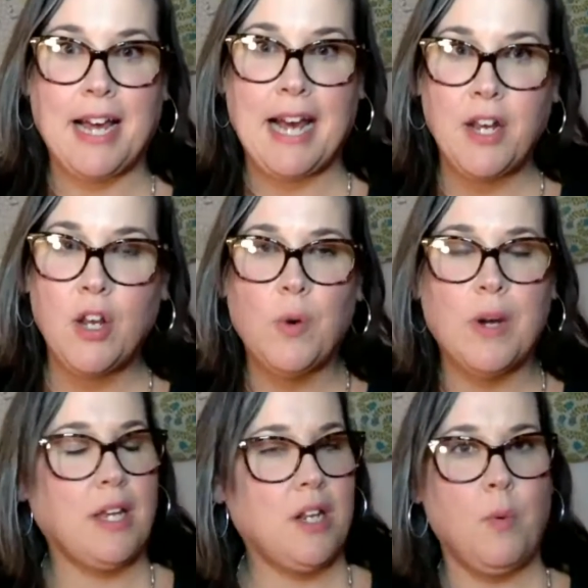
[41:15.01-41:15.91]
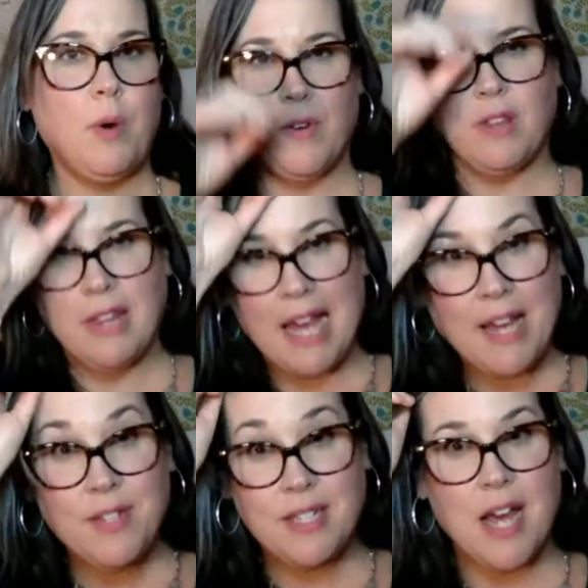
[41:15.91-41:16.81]
I know what their
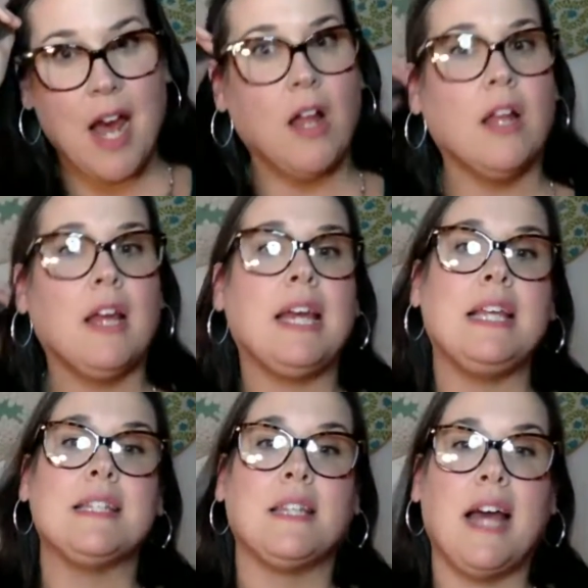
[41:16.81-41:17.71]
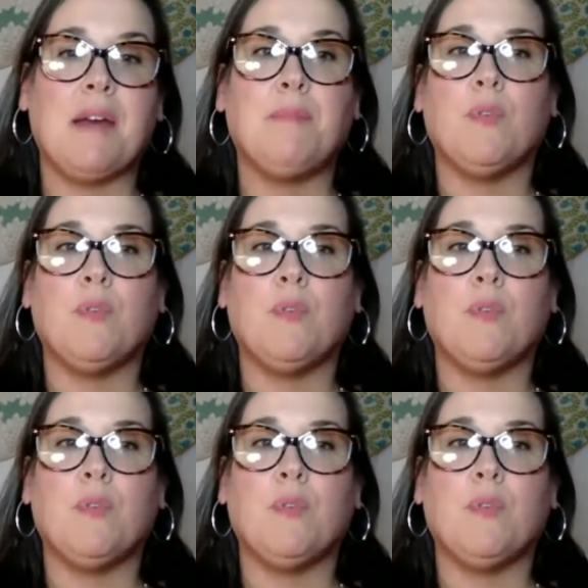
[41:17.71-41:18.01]
lifestyle is like,